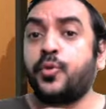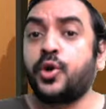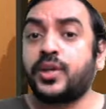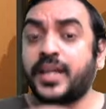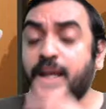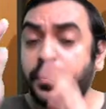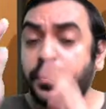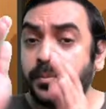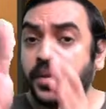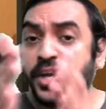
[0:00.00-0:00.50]

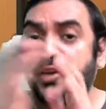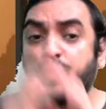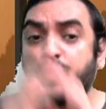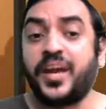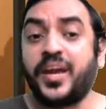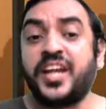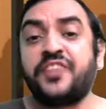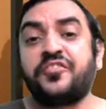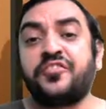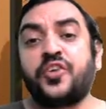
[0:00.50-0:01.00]
time?
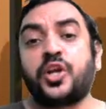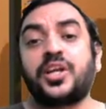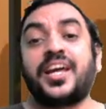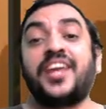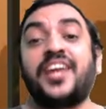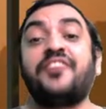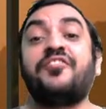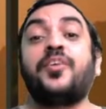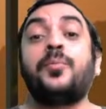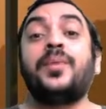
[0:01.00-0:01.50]
Wait for
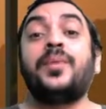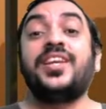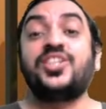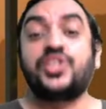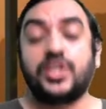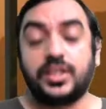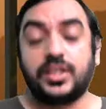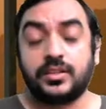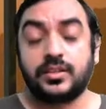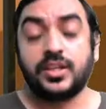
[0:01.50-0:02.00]

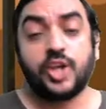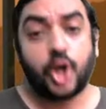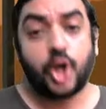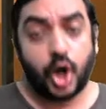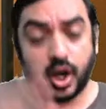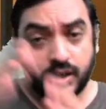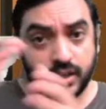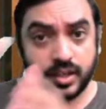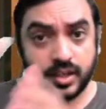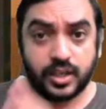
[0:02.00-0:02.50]
confirmation,
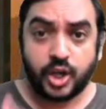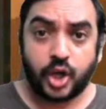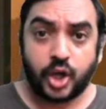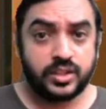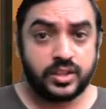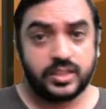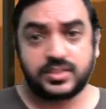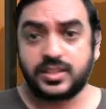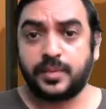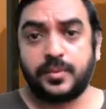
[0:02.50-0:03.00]
or on
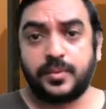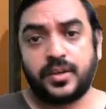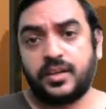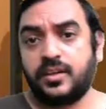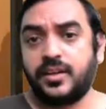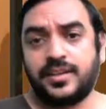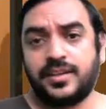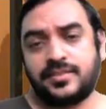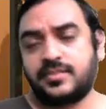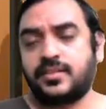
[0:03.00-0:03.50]
the
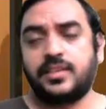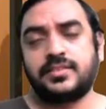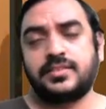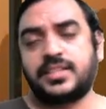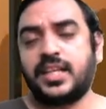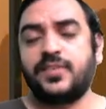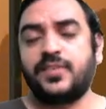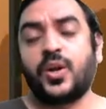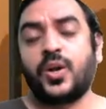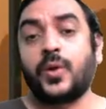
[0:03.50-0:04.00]
resistance
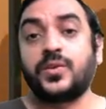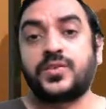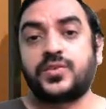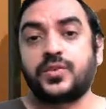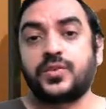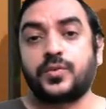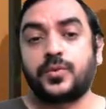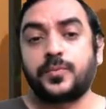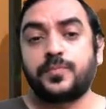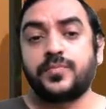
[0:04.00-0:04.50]
level also.
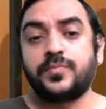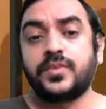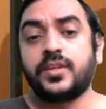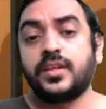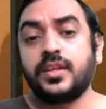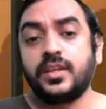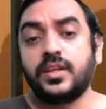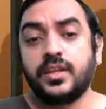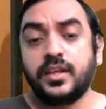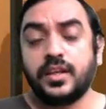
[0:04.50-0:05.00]

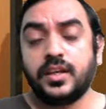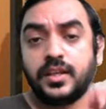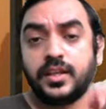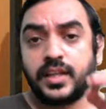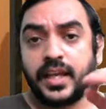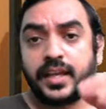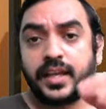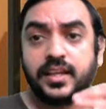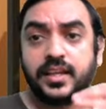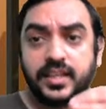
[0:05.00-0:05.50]

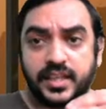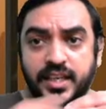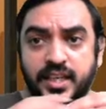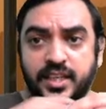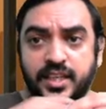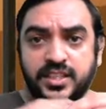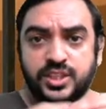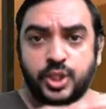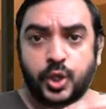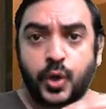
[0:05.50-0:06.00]
Like it
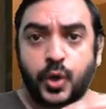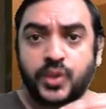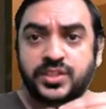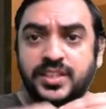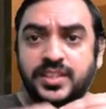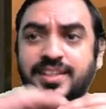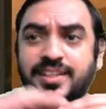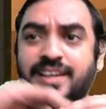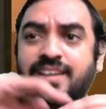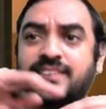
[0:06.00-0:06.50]
is crossing
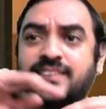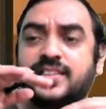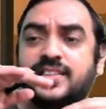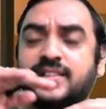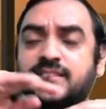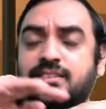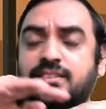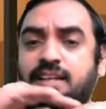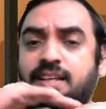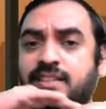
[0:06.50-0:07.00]
the
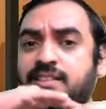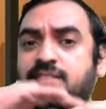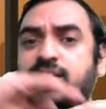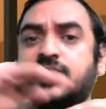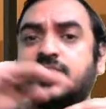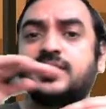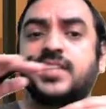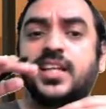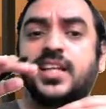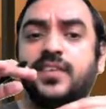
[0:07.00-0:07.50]

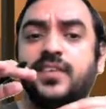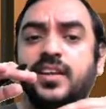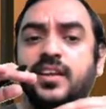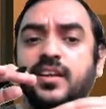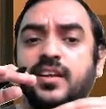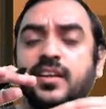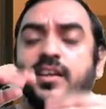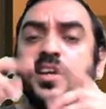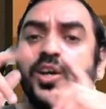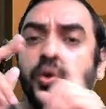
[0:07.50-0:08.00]
resistance level,
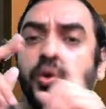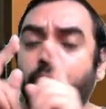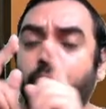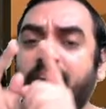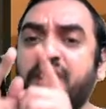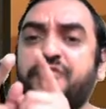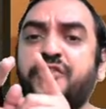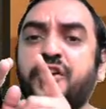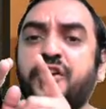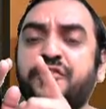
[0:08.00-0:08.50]

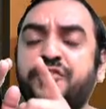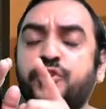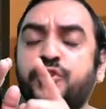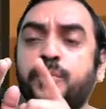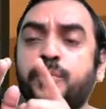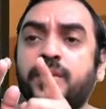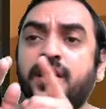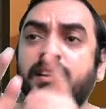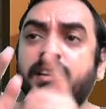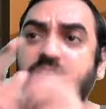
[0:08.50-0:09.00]
wait for few
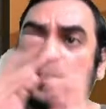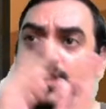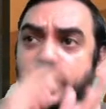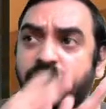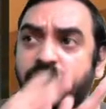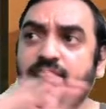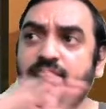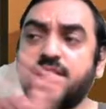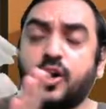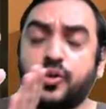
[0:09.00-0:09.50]
minutes
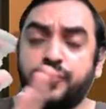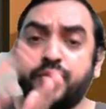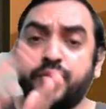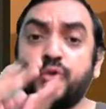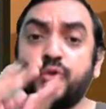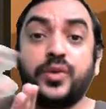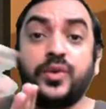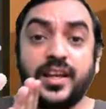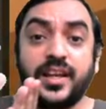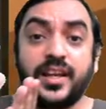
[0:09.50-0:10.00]
or
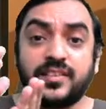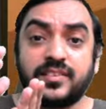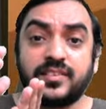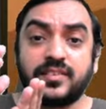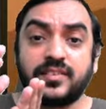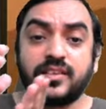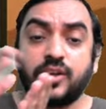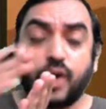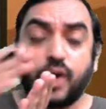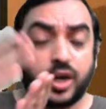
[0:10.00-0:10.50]
few
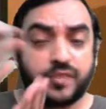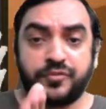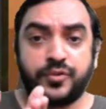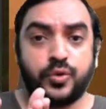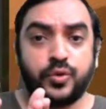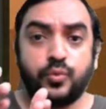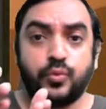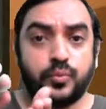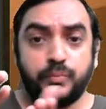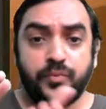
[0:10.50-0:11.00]
days or
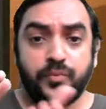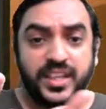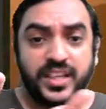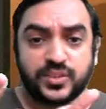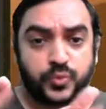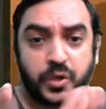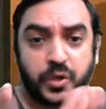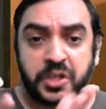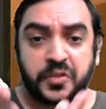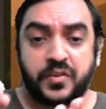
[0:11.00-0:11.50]
few weeks,
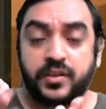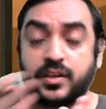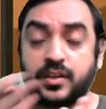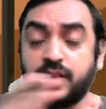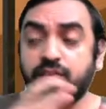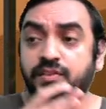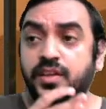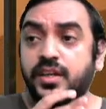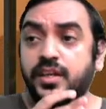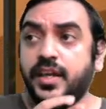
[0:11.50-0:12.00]
whatever it
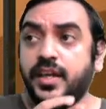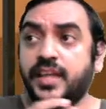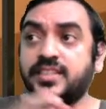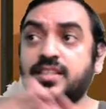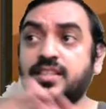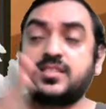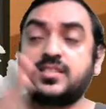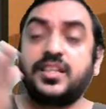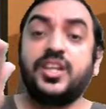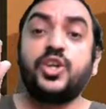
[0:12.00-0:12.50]
is it
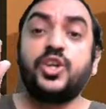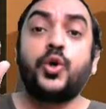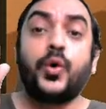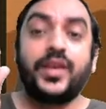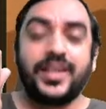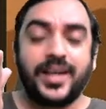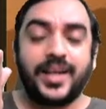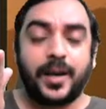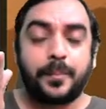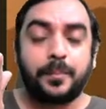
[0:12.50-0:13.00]
still
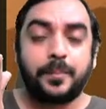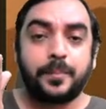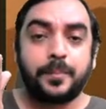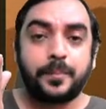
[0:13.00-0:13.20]
going up?